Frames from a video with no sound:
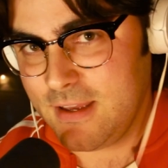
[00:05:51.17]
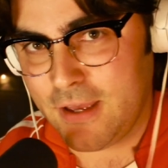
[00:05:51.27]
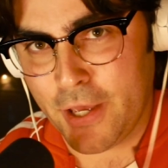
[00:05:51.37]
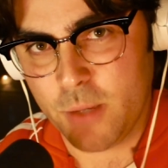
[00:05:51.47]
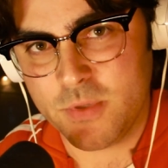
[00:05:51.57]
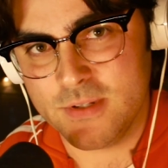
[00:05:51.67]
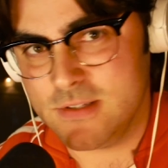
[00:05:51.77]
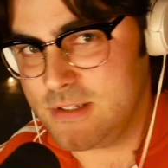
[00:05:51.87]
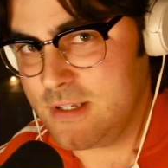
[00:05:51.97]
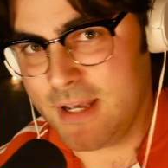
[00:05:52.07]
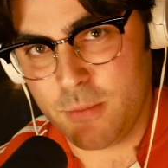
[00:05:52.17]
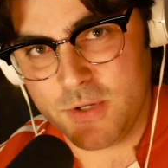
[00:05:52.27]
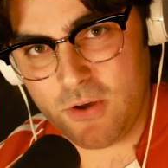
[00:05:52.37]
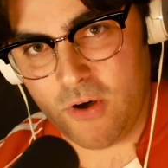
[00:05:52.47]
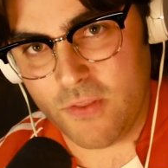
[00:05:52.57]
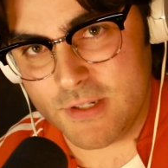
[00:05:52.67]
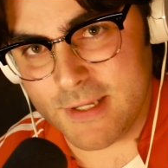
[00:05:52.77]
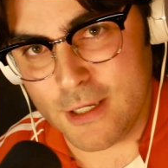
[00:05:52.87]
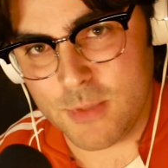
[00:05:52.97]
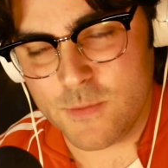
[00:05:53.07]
It happened all the time.